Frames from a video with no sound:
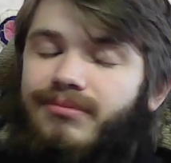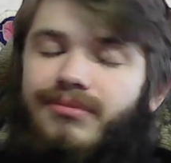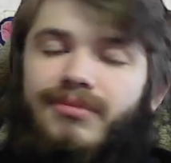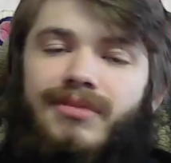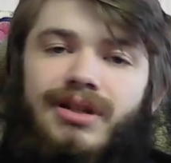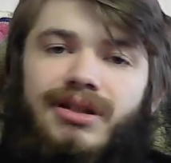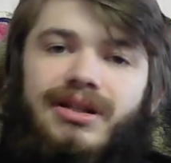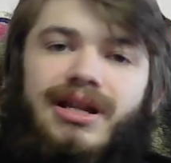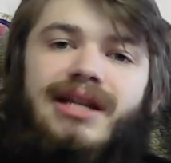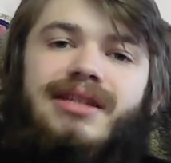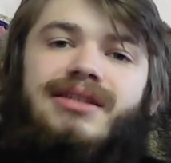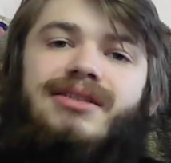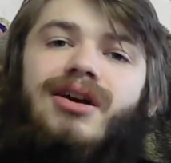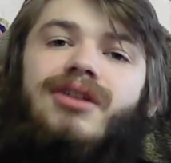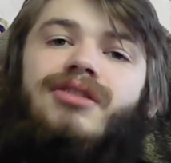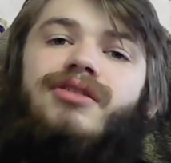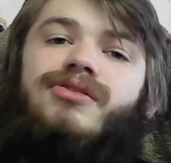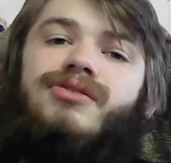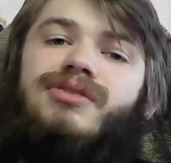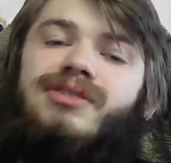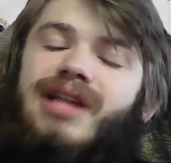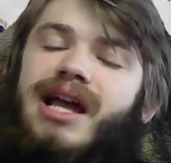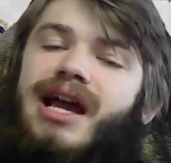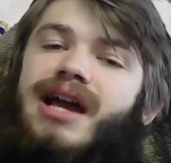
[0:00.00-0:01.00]
Let's
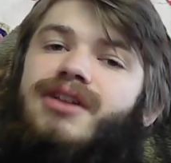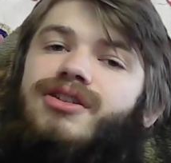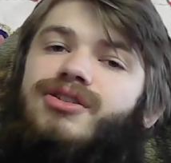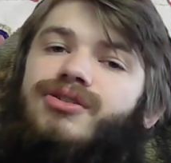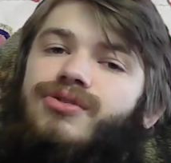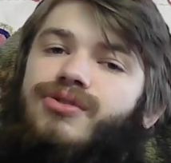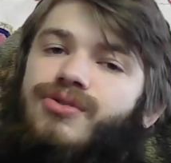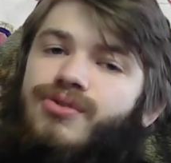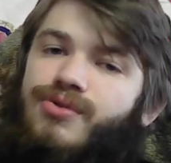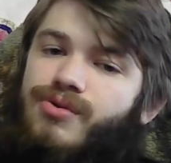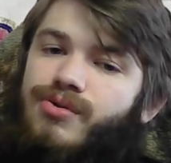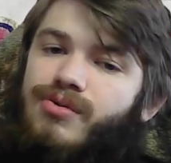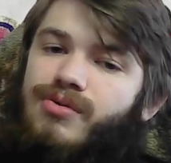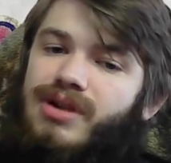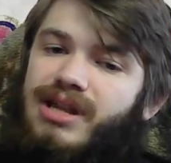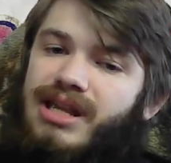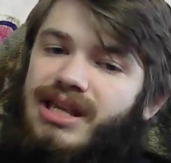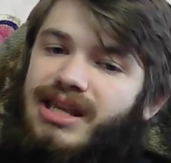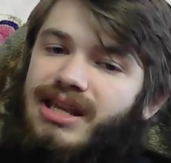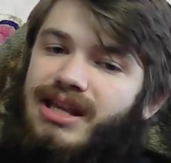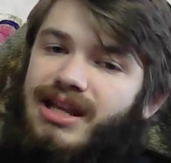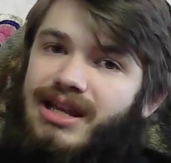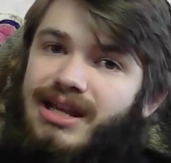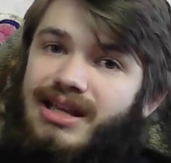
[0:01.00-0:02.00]
understand who
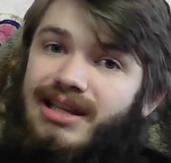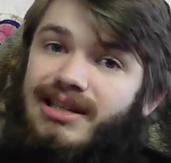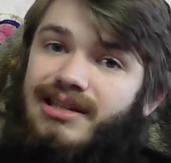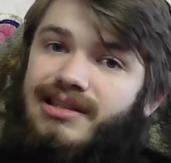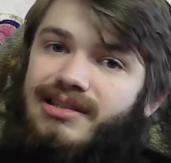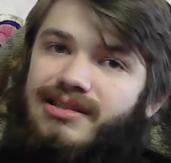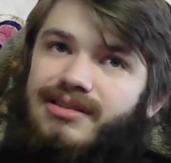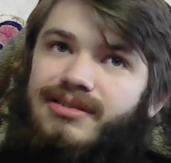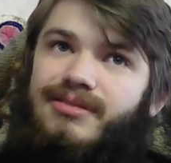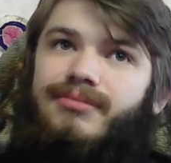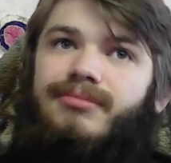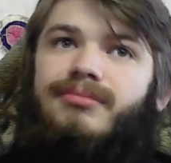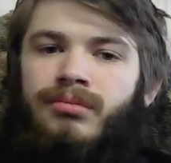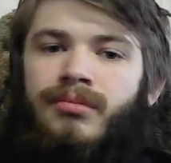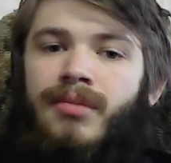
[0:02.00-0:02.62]
he is.